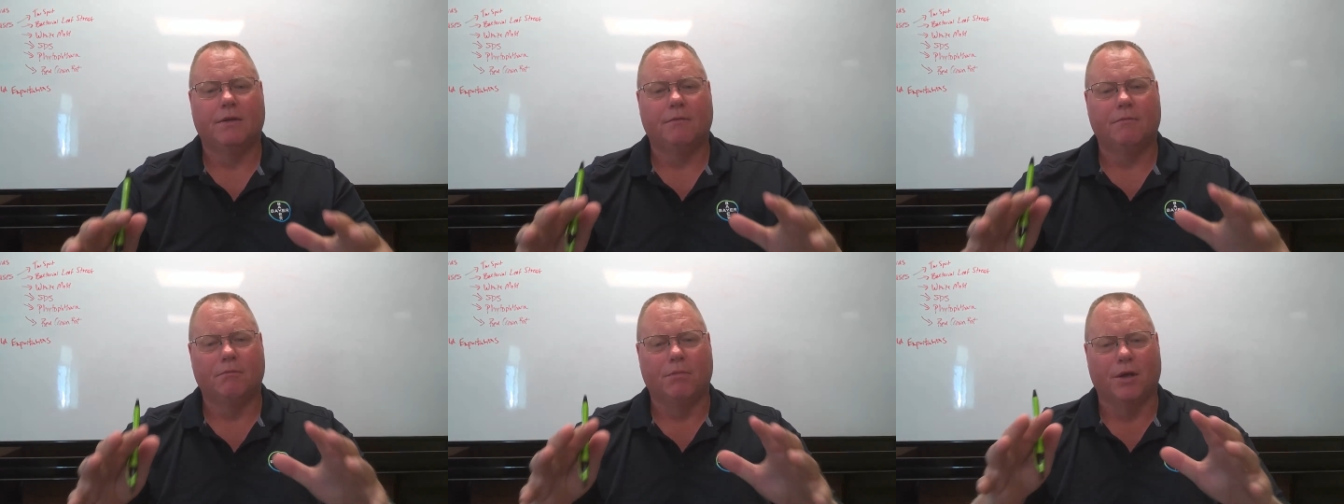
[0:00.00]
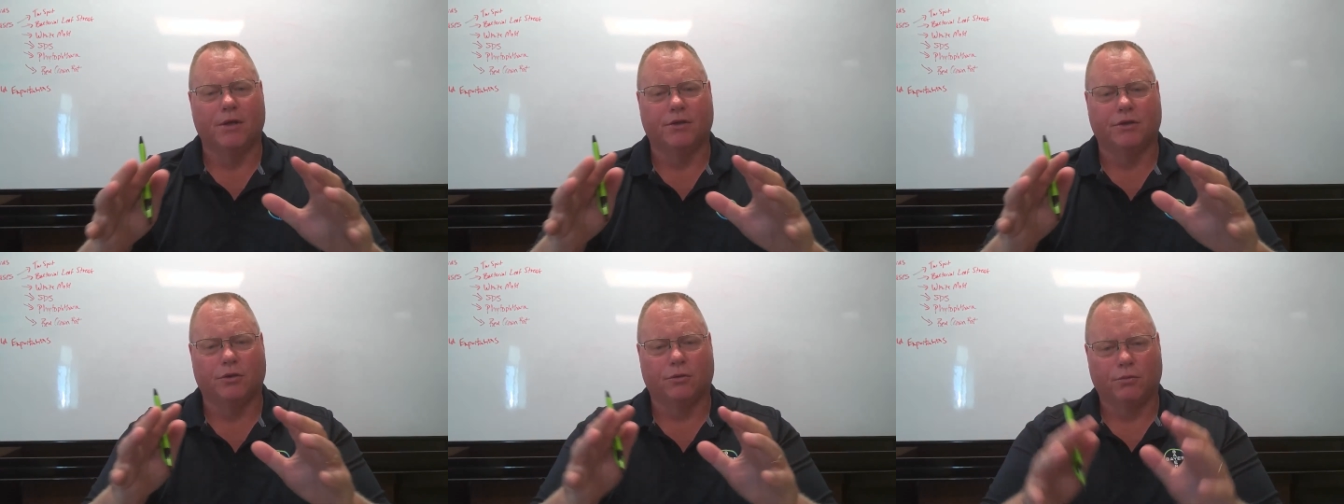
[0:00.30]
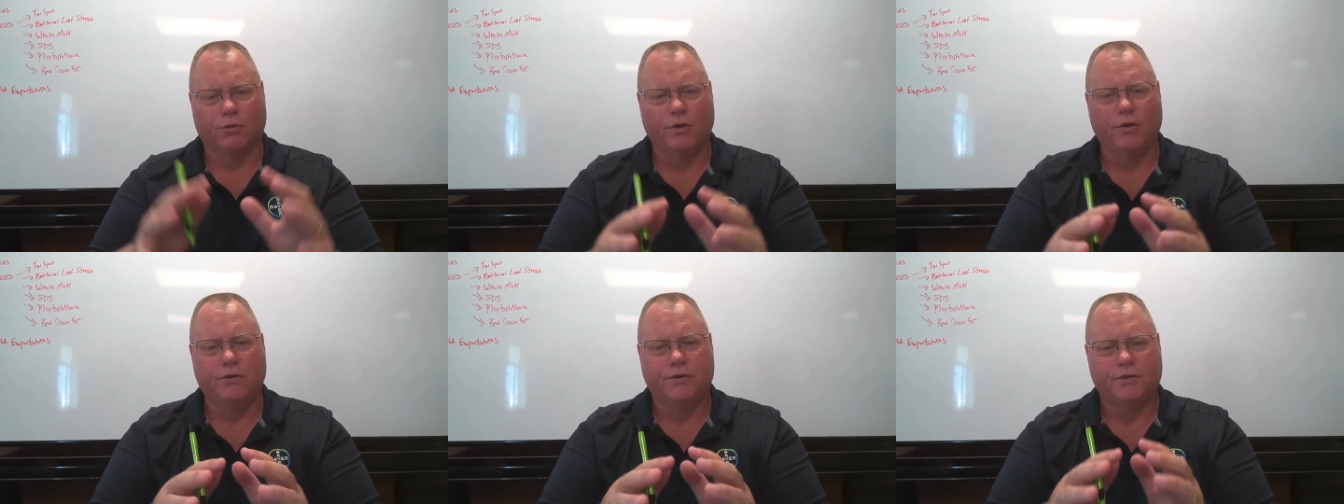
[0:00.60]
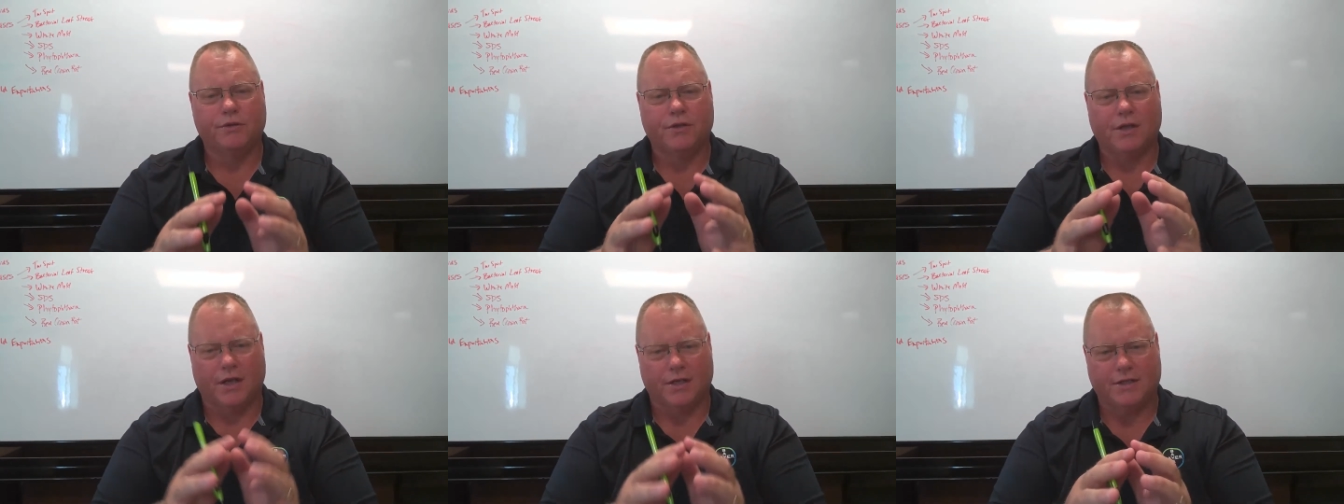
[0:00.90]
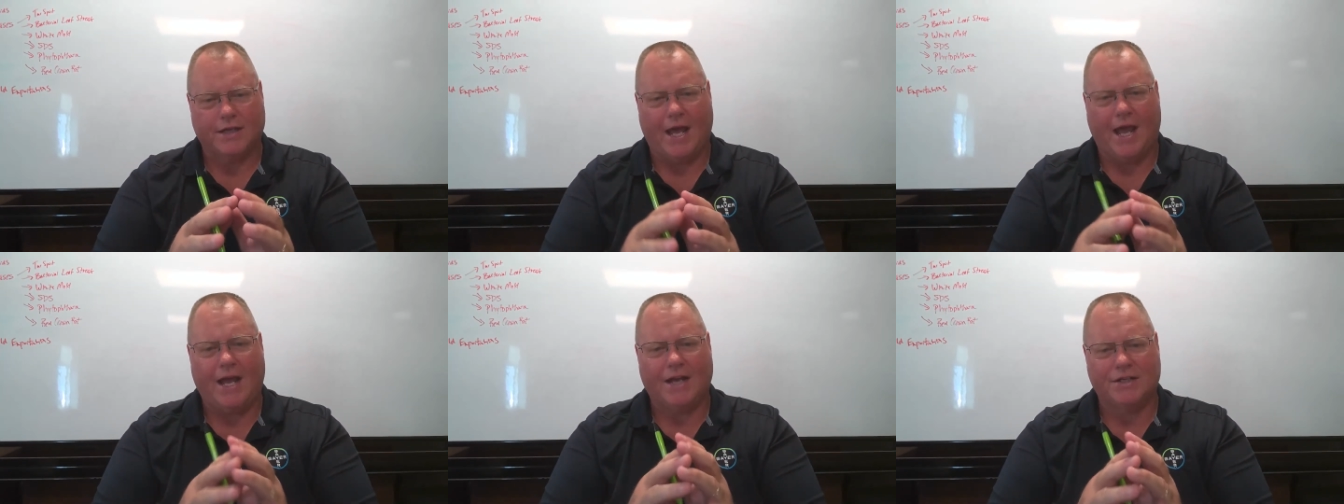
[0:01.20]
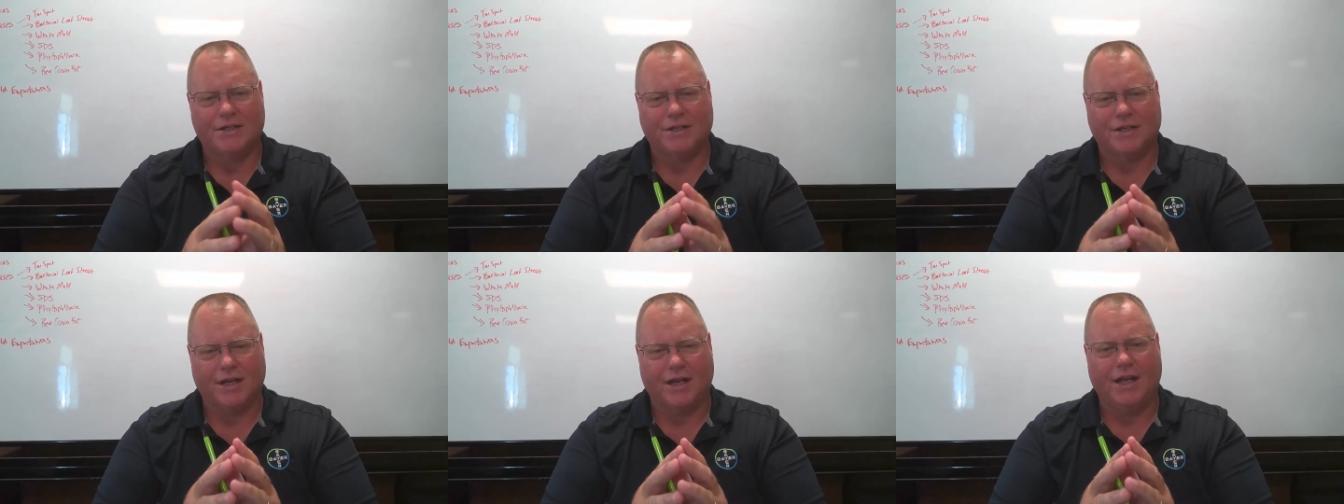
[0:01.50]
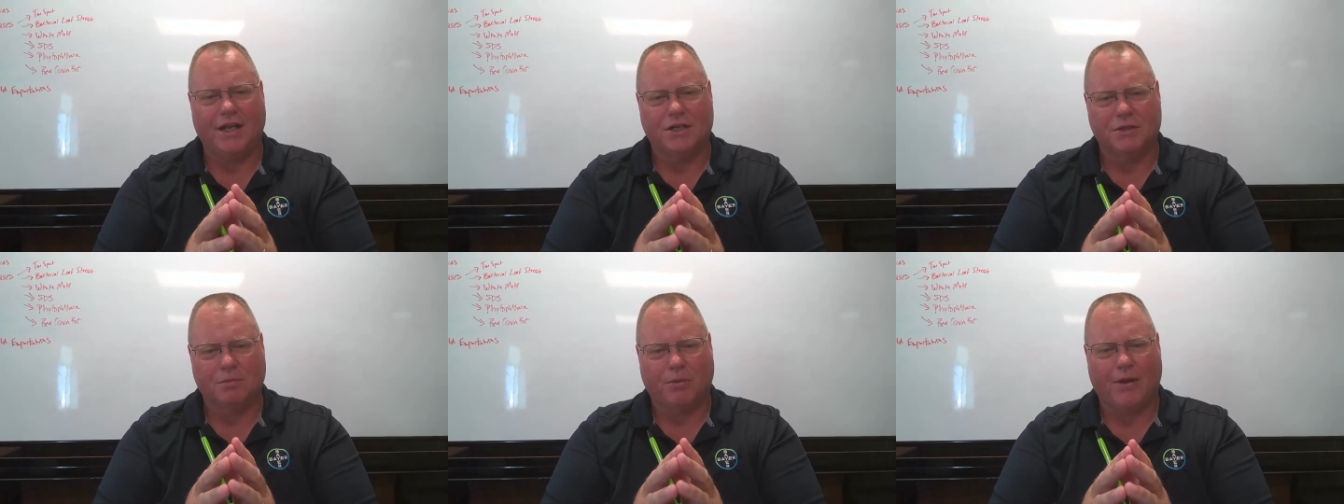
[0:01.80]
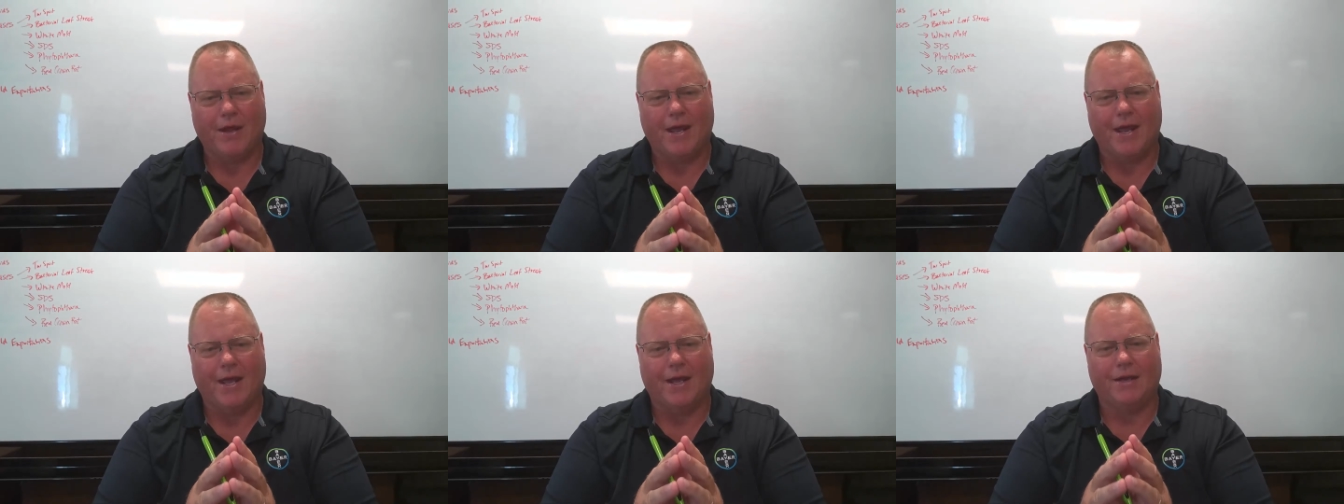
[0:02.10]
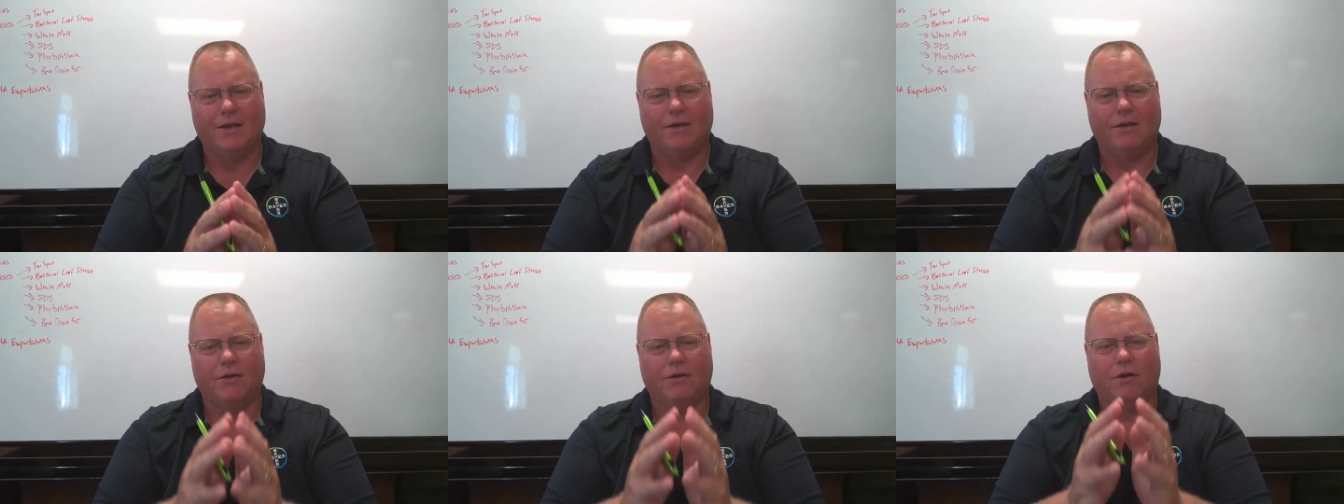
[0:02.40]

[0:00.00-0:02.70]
But the roots attached to each plant